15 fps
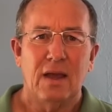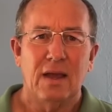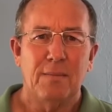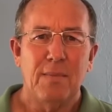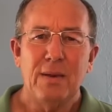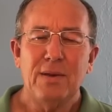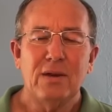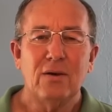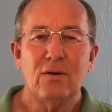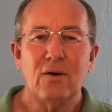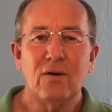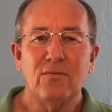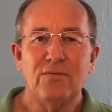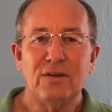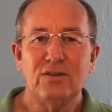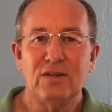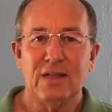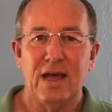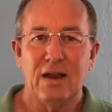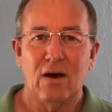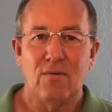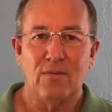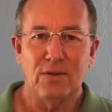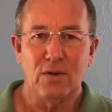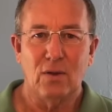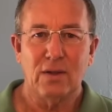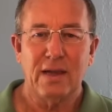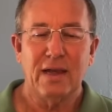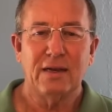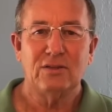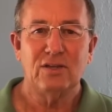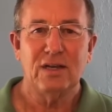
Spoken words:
and maybe you don't go fishing that often, you only get a